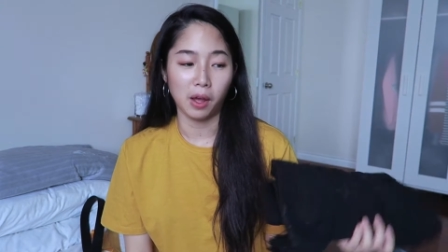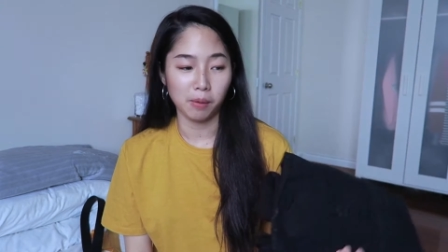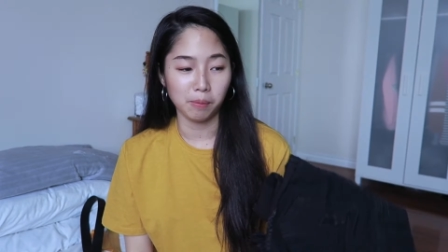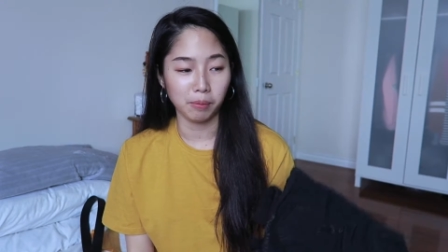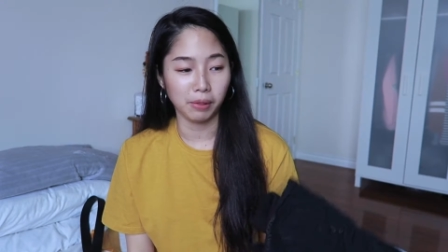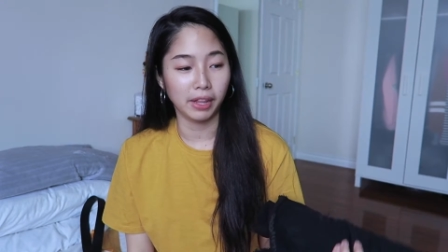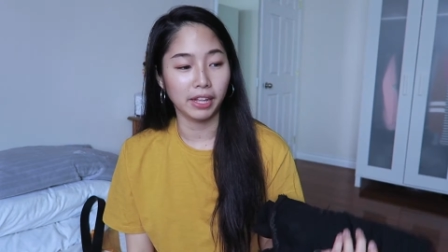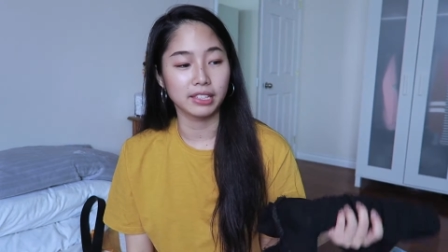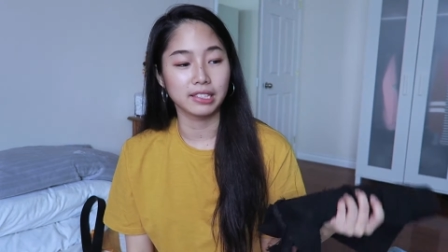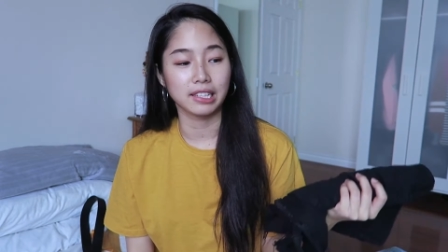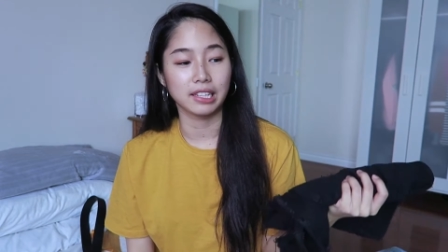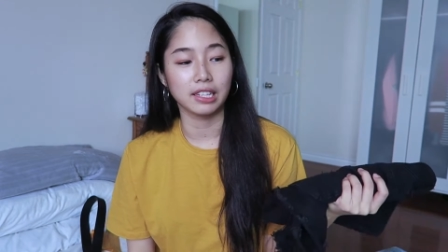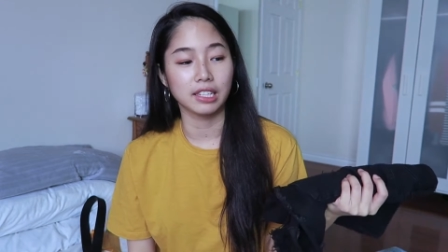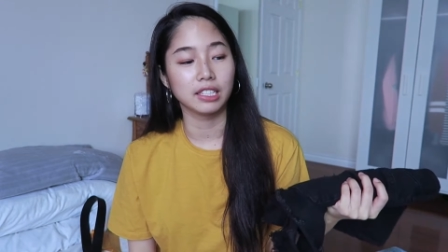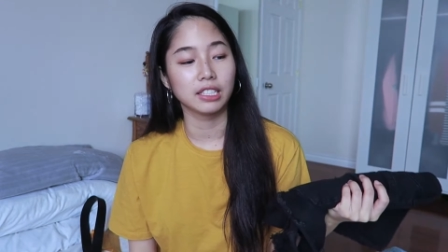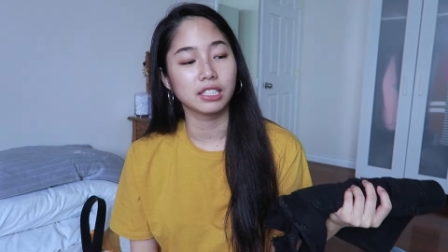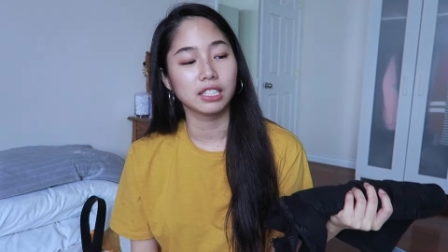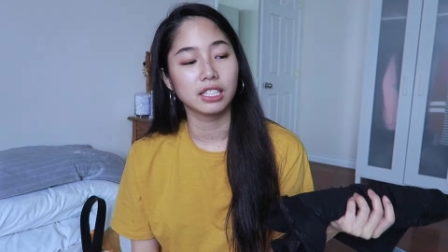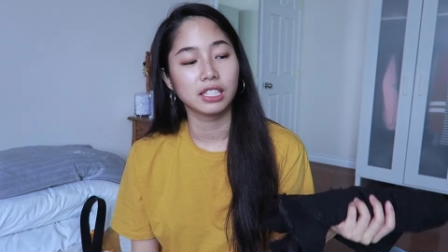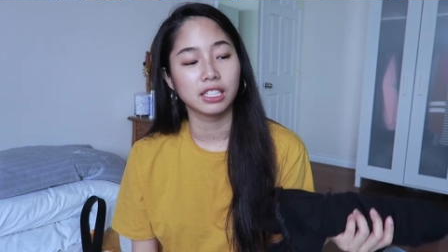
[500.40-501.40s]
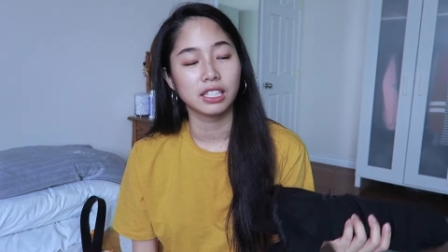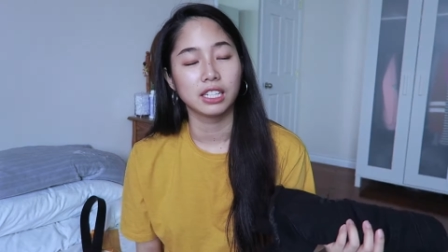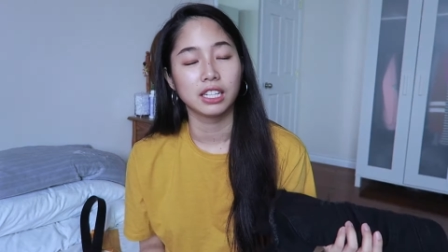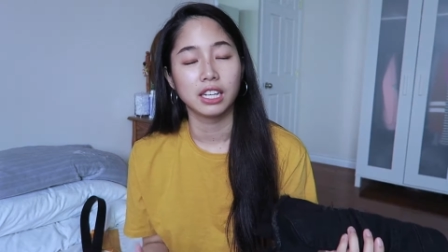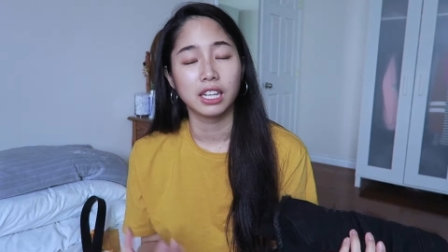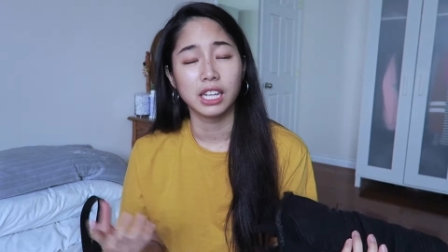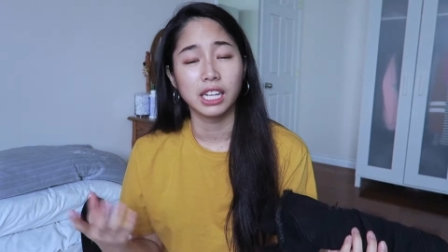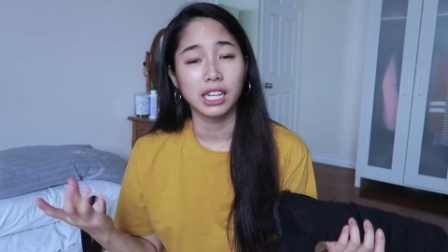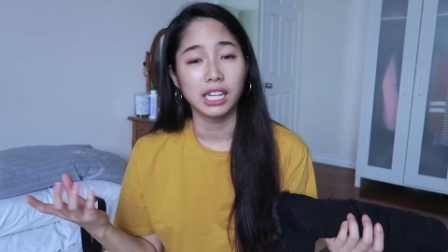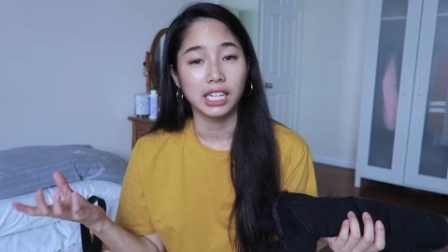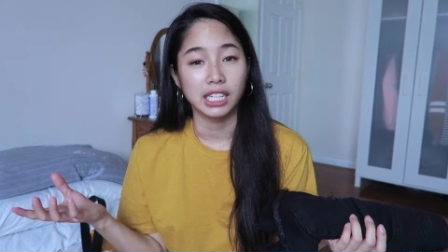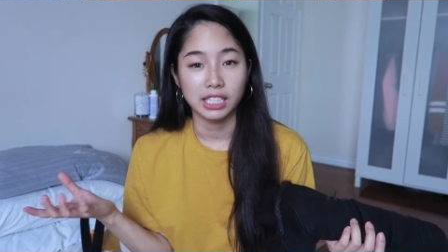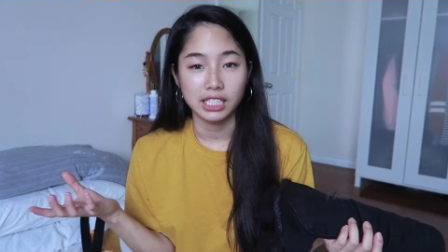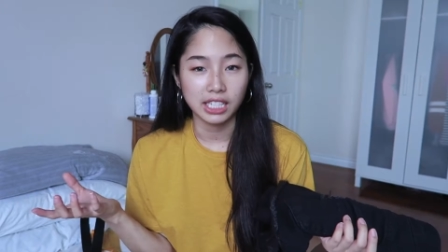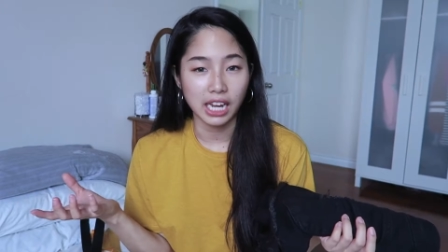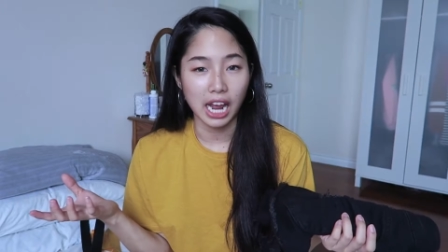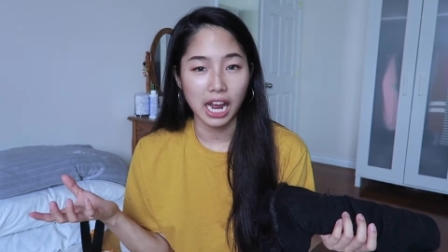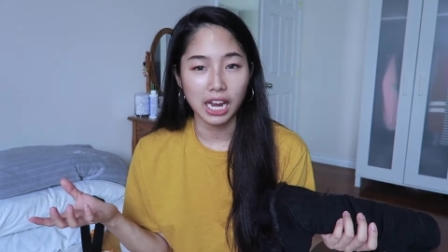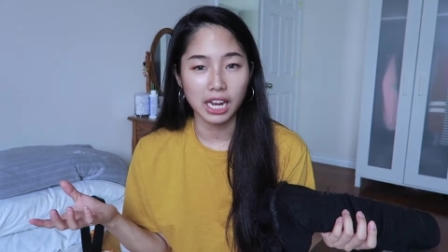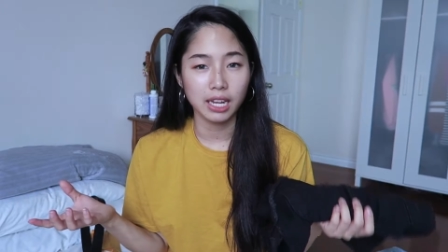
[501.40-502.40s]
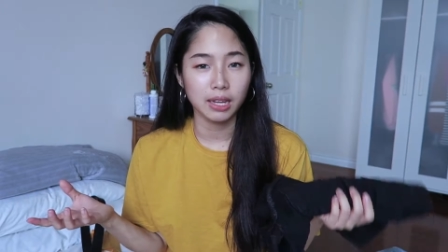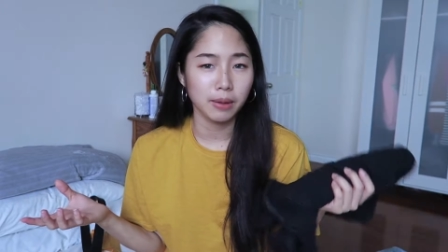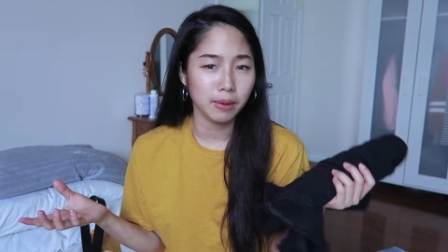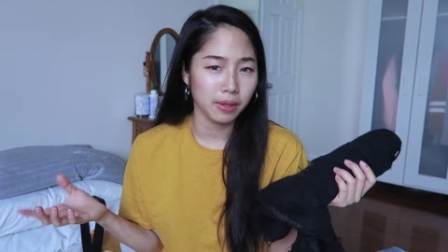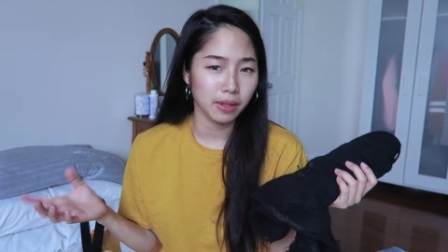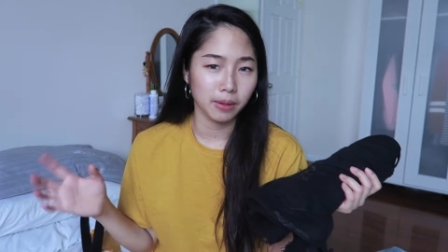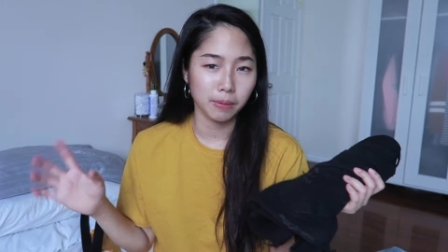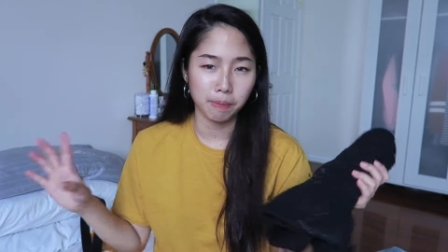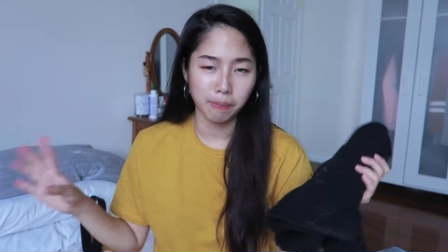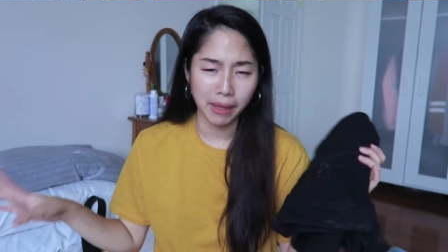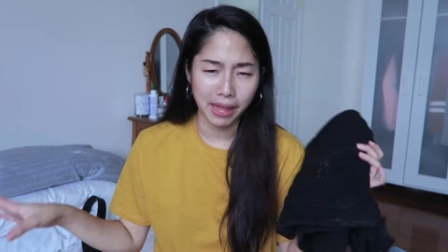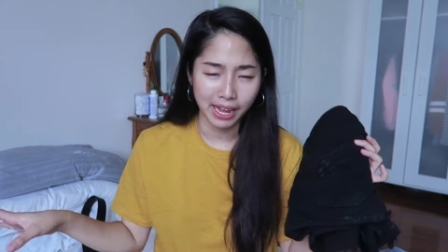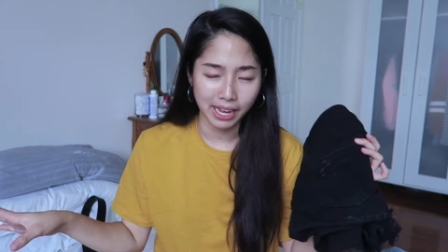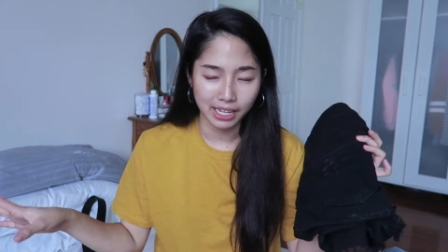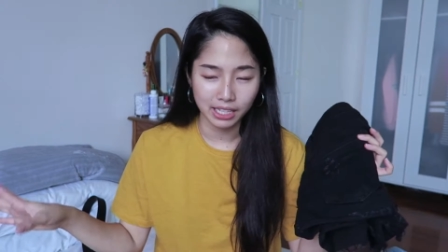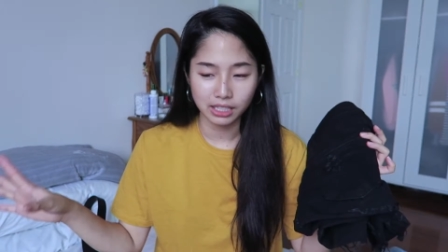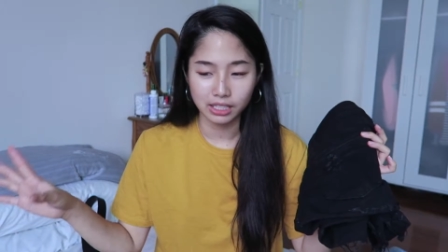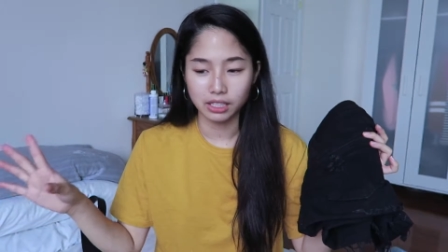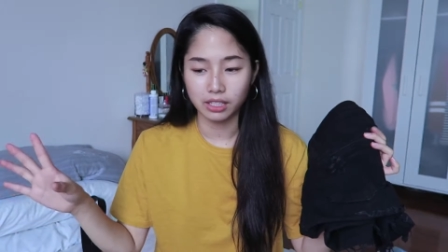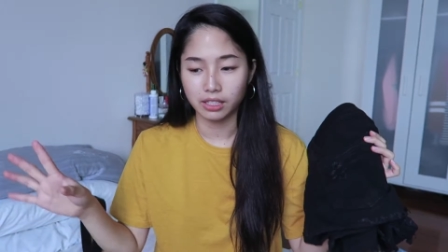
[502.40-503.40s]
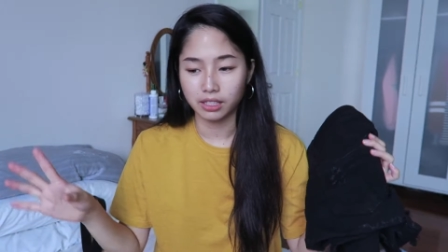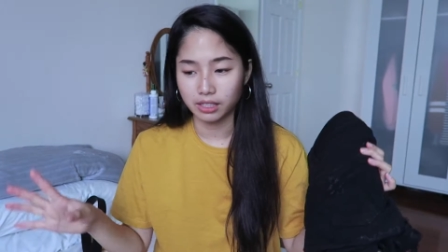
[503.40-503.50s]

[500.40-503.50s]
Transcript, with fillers: unpleasant dye paint